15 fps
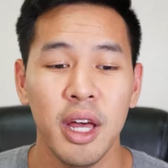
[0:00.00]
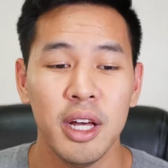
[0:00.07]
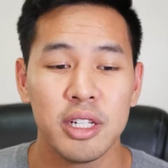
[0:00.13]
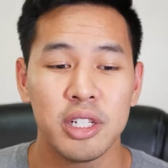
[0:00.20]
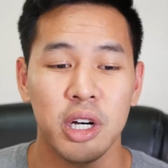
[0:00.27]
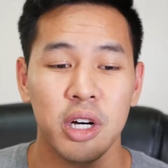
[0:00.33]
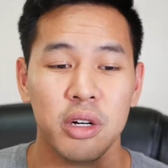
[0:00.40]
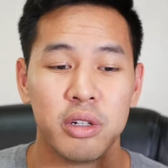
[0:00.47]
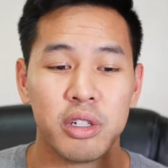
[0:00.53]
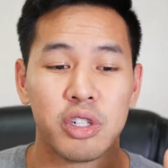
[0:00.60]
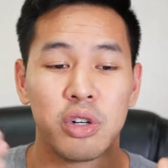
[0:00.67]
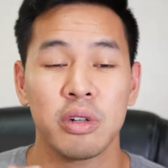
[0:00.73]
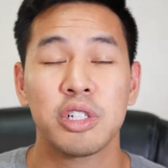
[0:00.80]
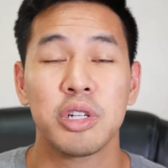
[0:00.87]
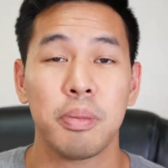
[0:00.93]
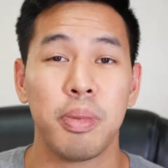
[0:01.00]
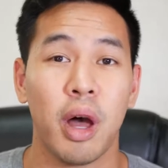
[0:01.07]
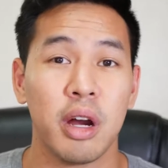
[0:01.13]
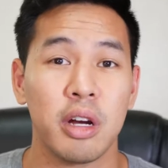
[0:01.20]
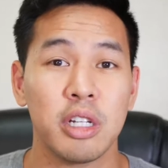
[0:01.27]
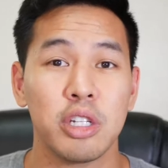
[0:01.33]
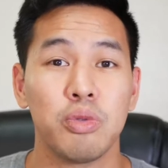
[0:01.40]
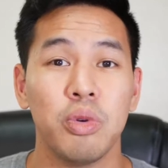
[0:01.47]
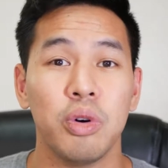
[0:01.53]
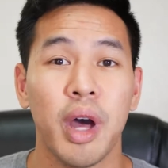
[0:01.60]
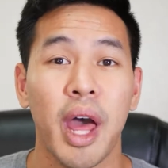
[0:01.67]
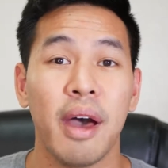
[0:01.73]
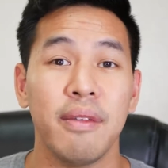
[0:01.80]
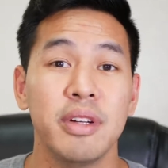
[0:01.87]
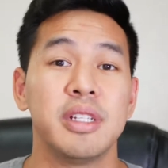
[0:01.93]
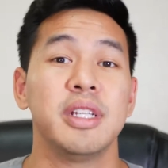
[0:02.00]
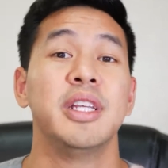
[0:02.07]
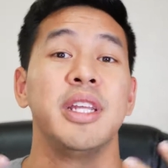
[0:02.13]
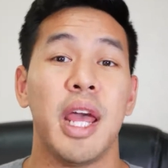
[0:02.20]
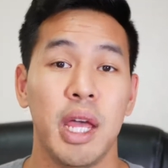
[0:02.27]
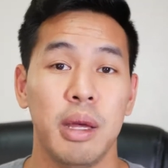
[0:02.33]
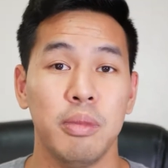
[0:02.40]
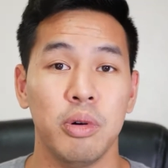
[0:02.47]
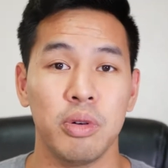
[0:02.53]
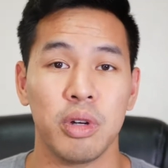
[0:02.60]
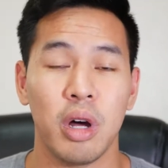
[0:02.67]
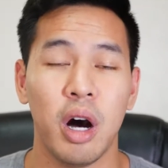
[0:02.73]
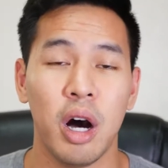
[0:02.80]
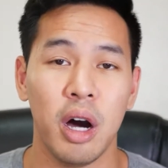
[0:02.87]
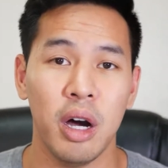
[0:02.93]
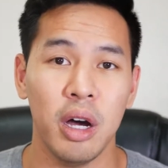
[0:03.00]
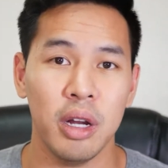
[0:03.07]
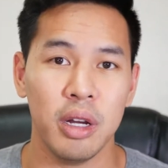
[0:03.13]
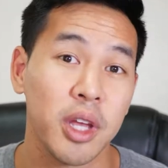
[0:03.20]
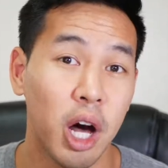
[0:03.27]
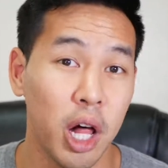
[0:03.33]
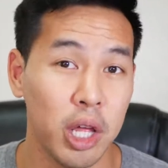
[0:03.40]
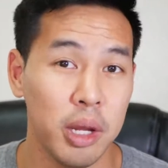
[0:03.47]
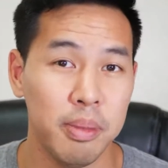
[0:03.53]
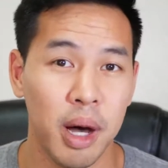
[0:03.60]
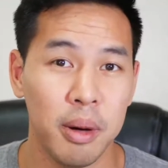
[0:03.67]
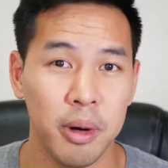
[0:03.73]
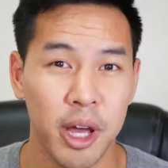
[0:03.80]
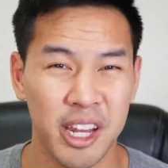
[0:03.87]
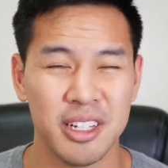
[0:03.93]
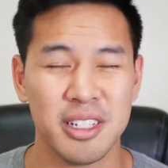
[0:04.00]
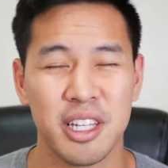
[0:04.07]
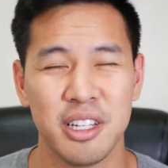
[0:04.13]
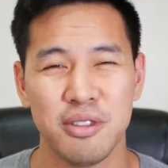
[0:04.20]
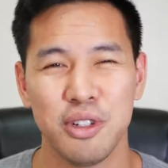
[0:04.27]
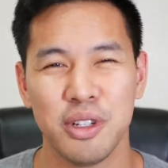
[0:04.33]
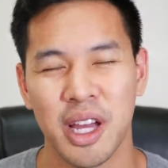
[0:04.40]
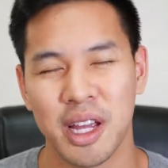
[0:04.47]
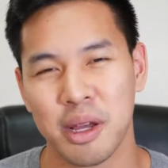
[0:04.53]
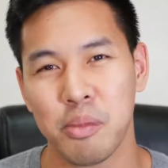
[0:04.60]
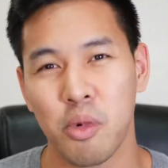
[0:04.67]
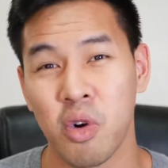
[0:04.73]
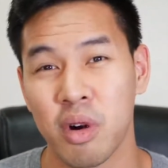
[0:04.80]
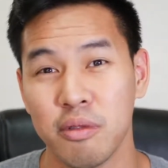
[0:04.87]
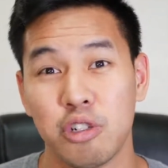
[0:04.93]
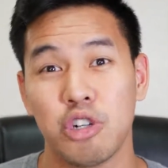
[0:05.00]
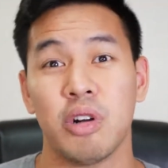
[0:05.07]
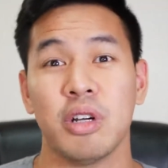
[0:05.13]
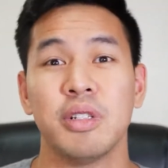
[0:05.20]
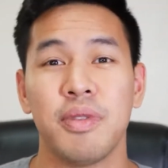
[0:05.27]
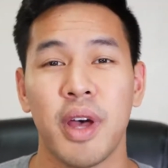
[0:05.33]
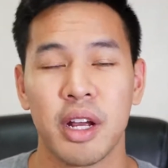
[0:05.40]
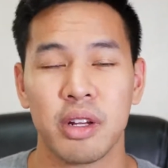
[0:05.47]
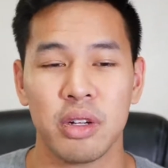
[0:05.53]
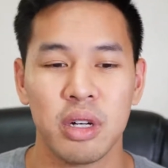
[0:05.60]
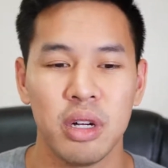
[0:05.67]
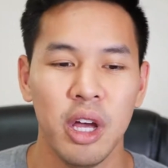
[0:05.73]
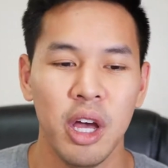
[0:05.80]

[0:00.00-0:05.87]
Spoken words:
So certain suppliers will have this enabled on Alibaba, and this gives you like more of a trust factor